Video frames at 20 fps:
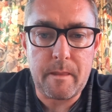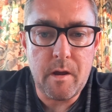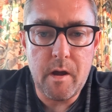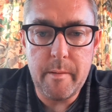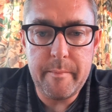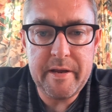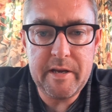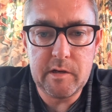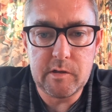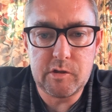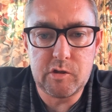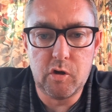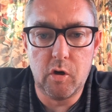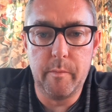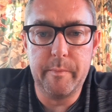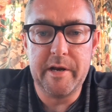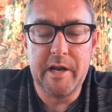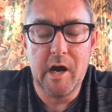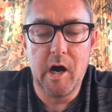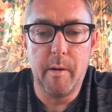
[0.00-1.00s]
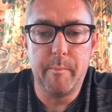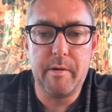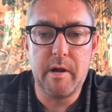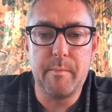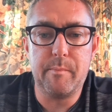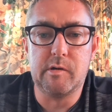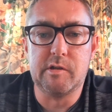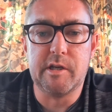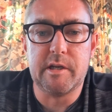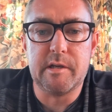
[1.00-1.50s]
I mean, there's so many hot
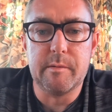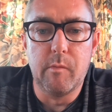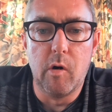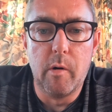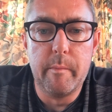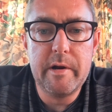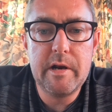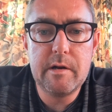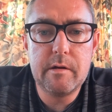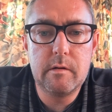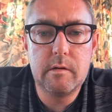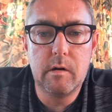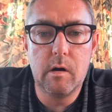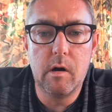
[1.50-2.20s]
peppers at the moment